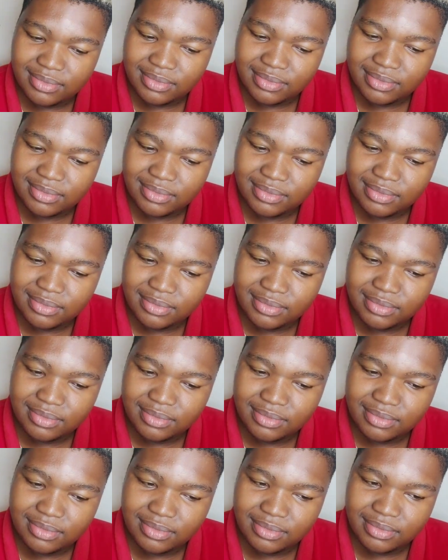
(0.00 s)

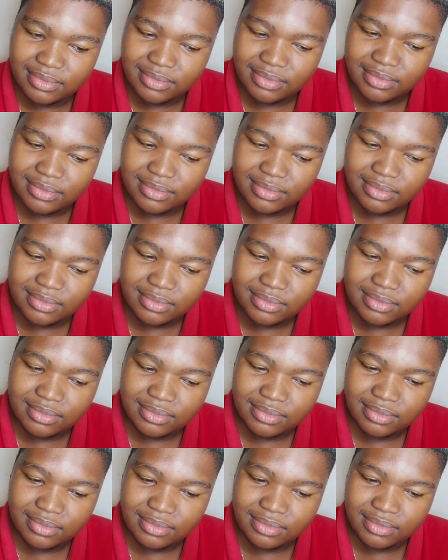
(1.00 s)

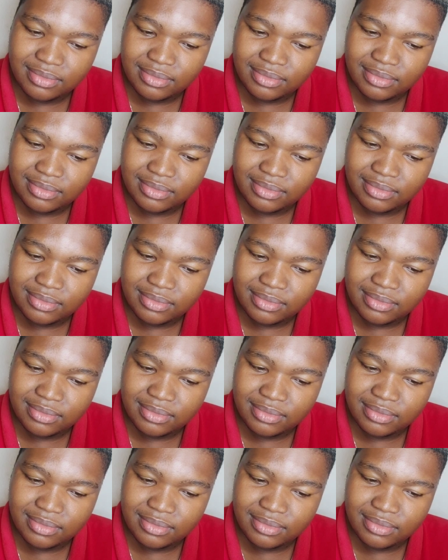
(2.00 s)
No one is speaking in this clip.